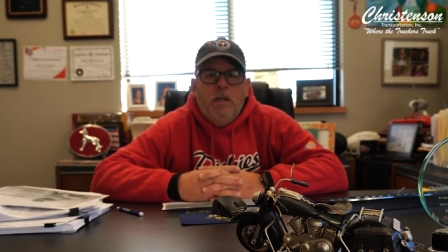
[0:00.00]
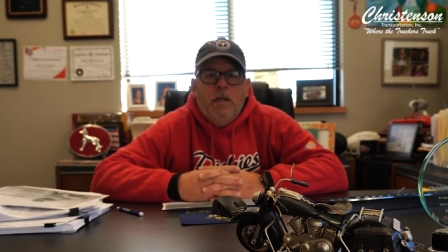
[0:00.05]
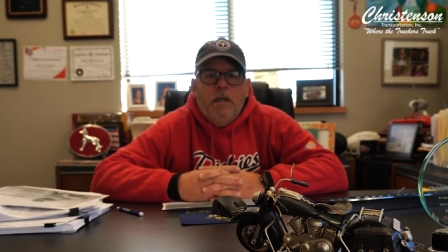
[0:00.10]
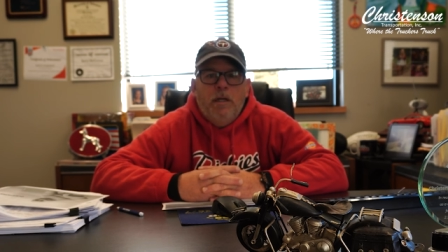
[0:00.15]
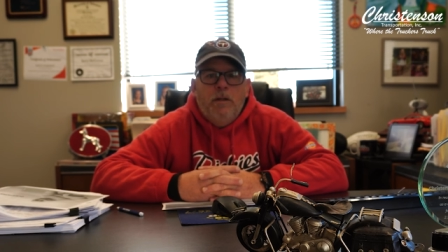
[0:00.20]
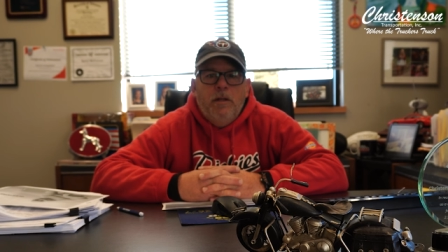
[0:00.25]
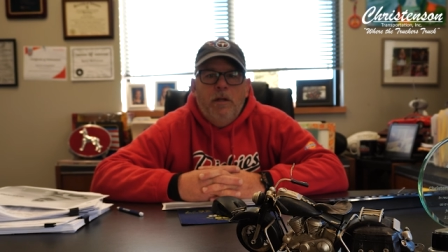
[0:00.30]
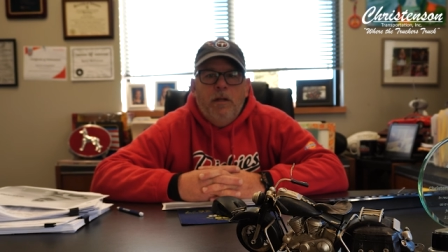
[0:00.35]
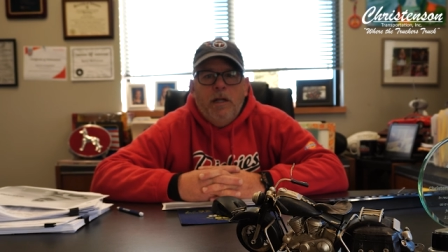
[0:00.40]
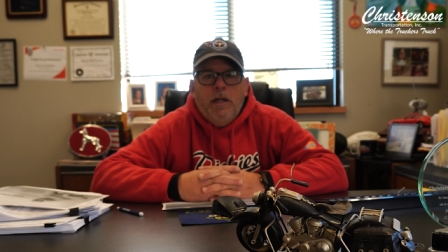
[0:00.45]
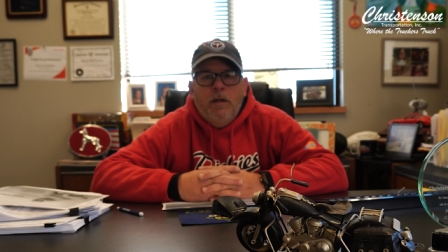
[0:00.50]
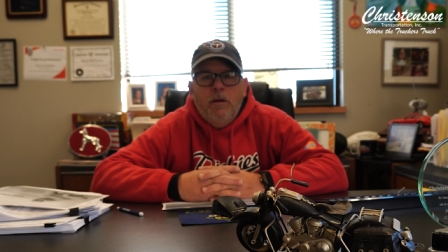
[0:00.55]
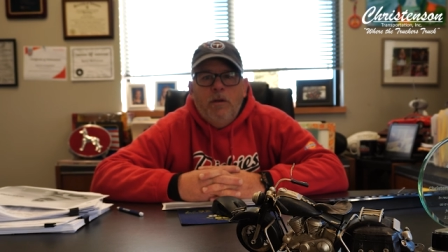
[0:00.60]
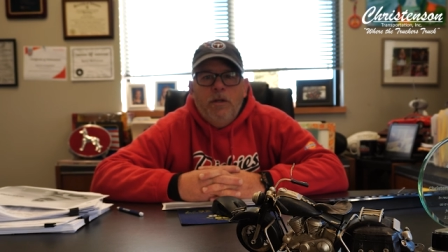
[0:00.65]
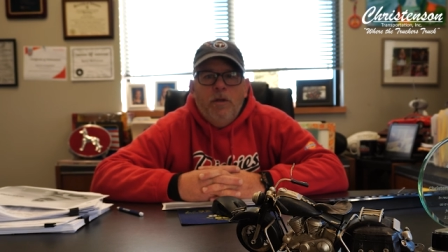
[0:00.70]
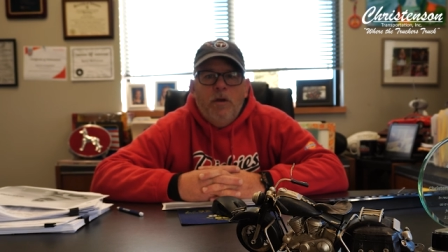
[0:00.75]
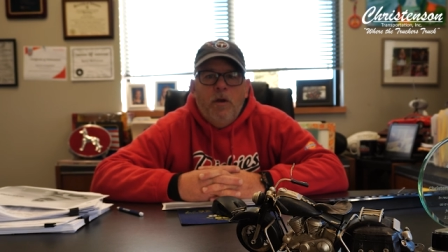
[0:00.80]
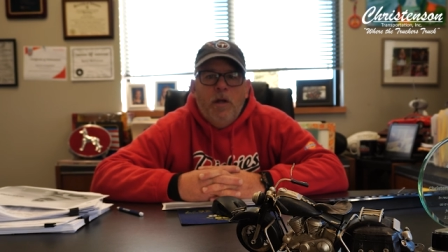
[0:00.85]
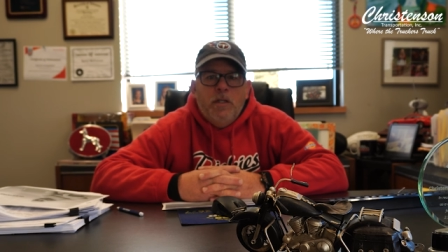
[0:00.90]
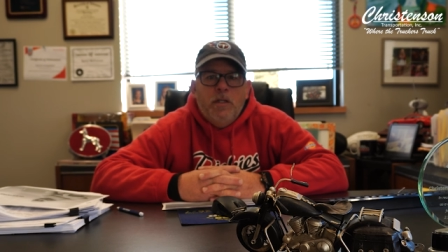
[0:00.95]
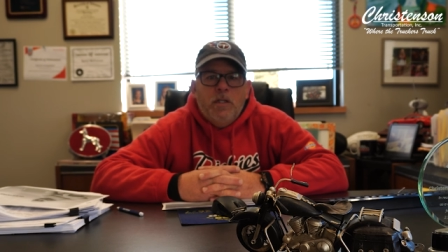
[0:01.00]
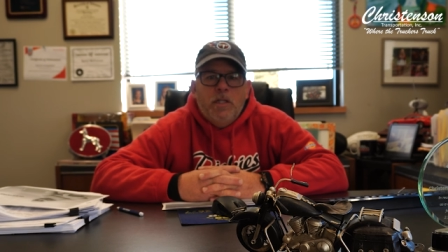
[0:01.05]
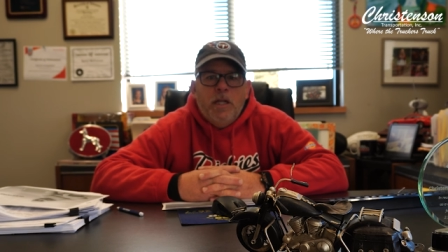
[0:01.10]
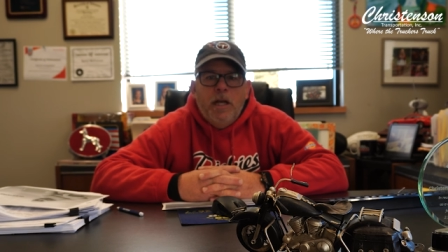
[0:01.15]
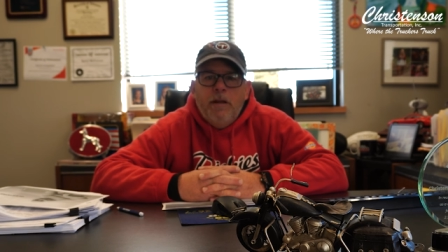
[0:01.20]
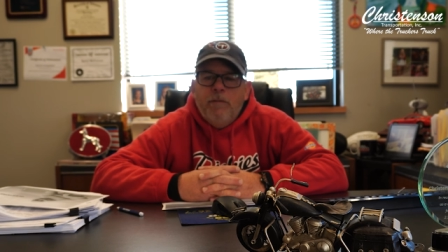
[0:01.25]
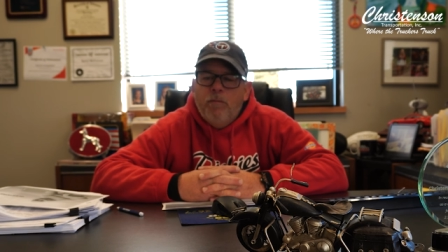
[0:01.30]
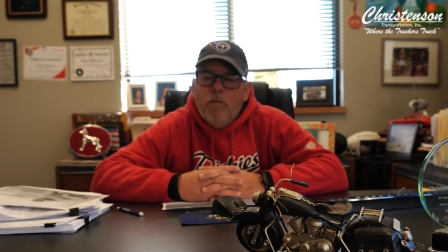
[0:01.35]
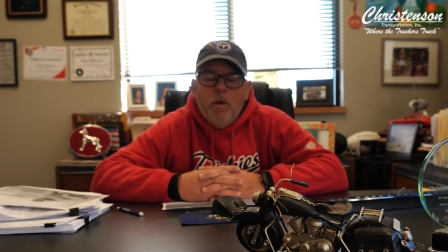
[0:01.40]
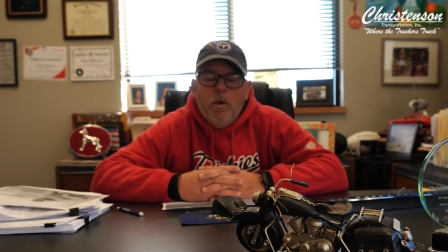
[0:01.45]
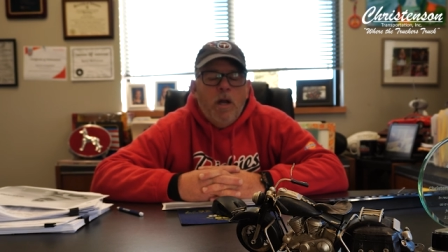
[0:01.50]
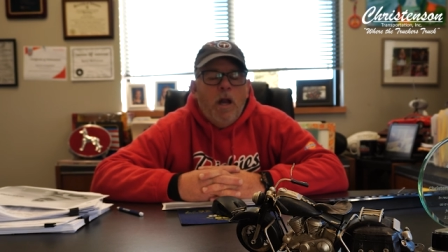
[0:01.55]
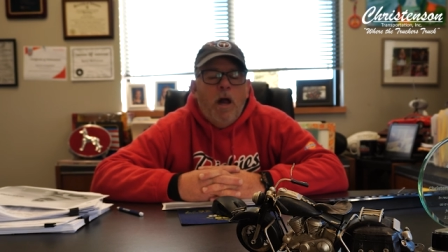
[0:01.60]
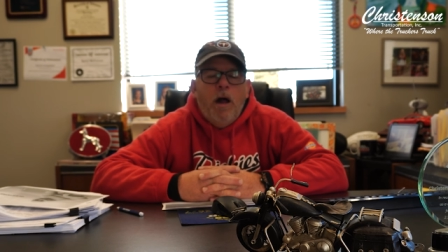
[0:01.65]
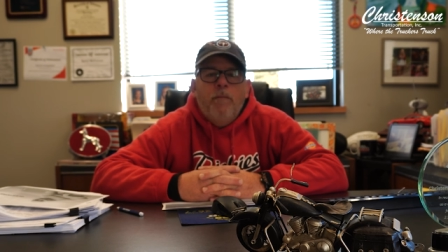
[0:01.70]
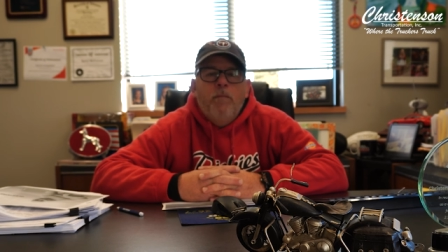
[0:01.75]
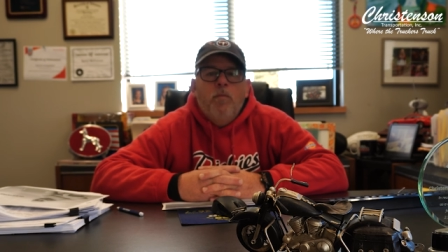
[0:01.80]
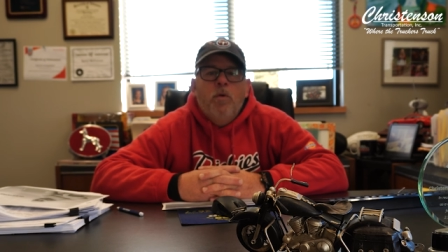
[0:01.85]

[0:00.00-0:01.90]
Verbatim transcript: Uh, they're like, oh, you're unsafe. We're not.